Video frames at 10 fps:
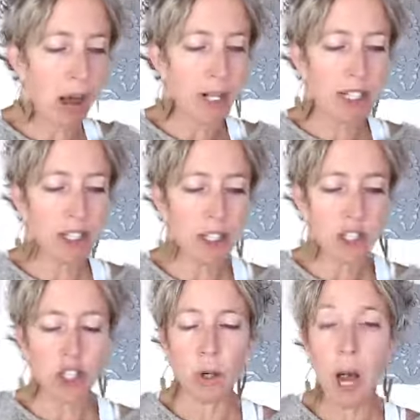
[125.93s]
I want to
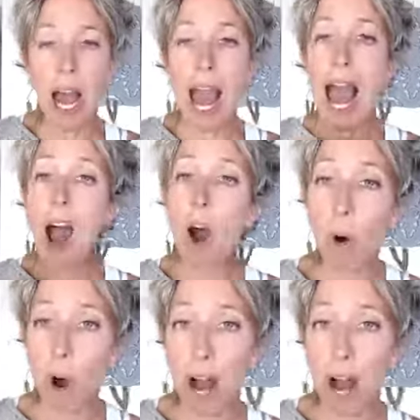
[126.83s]
teach you how